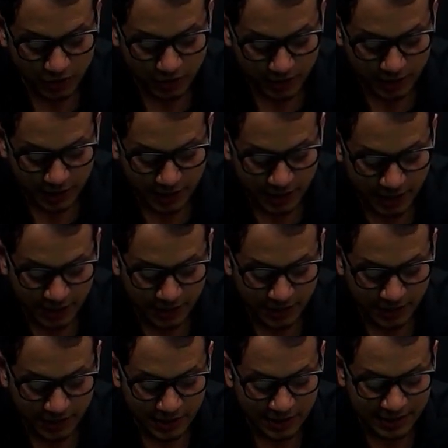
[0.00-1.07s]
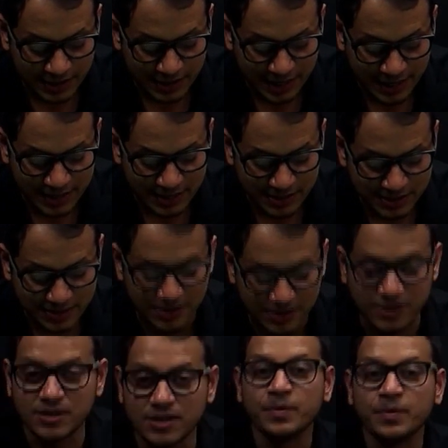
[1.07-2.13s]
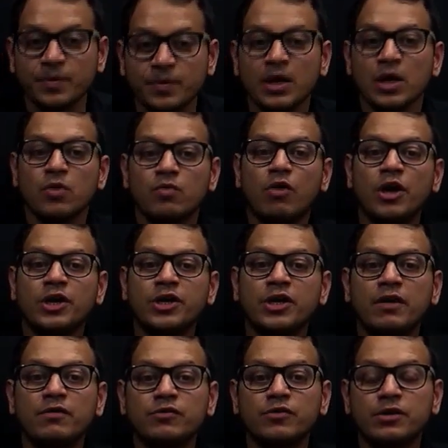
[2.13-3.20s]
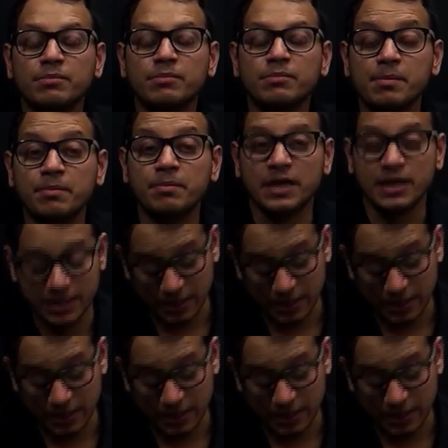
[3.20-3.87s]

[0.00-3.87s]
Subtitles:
Treaty in 1960. What you have to remember here,